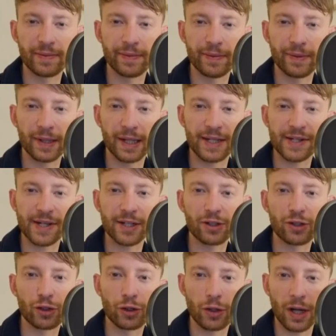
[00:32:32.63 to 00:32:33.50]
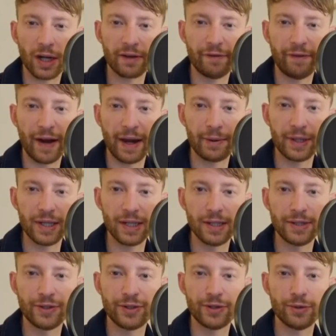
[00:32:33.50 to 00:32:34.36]
let's say a truck
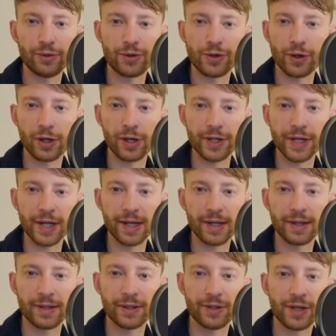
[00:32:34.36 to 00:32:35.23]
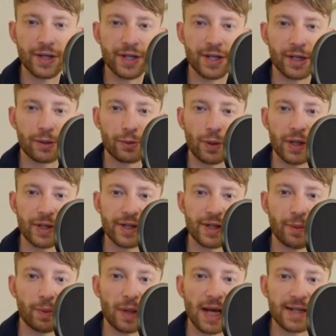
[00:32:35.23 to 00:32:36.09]
ferry to Georgia, just across
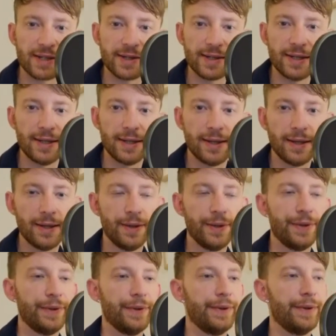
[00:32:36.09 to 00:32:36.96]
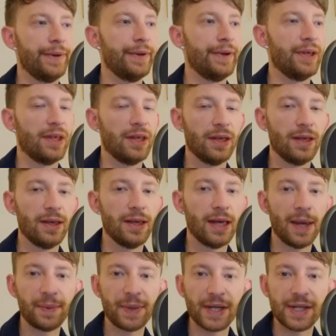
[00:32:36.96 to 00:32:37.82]
the Black Sea.
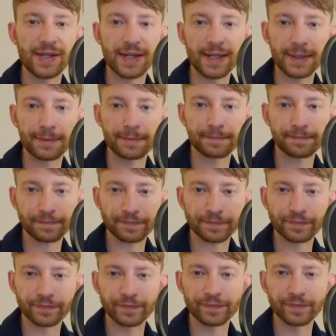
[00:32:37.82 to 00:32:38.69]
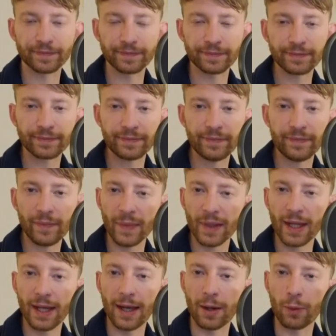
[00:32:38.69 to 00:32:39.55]
Amazing.
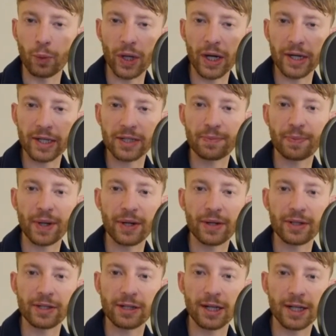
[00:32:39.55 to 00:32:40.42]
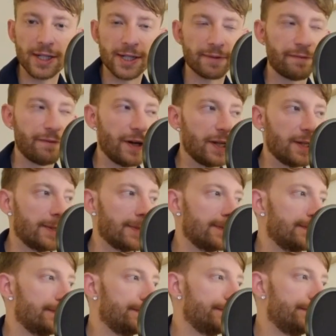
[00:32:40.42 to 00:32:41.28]
Yeah, weird experience, lots of fun
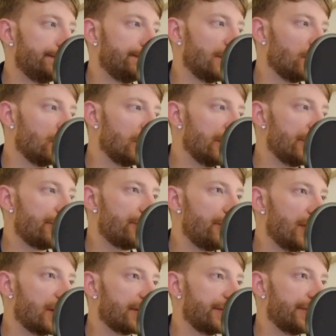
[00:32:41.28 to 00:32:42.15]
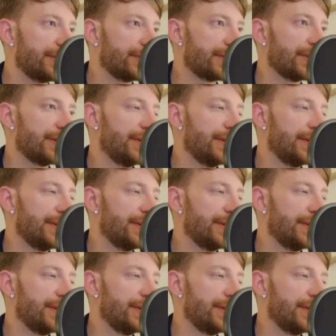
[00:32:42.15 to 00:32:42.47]
with these truckers.